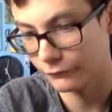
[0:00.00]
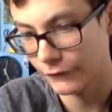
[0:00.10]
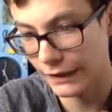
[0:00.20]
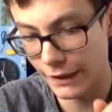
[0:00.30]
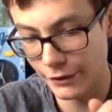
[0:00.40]

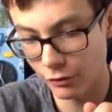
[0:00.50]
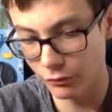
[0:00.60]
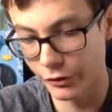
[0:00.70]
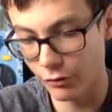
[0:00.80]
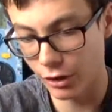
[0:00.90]
And I don't
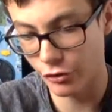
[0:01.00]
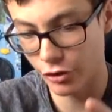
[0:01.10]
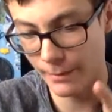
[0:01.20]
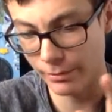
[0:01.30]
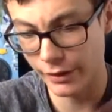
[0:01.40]
really want to
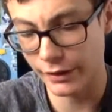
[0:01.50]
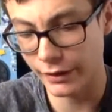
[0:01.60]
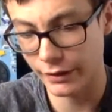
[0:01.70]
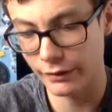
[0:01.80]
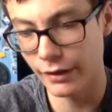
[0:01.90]
try playing
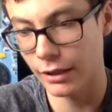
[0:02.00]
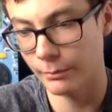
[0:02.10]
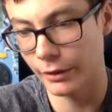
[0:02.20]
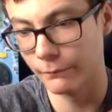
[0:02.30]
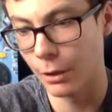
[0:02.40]
it. Not a
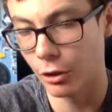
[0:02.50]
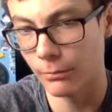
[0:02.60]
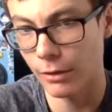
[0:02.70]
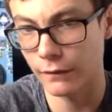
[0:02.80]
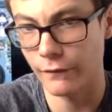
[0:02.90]
big
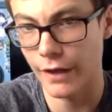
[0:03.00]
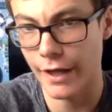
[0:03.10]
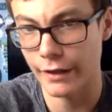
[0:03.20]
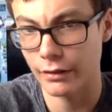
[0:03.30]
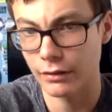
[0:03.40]
Pokemon
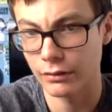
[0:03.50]
fan.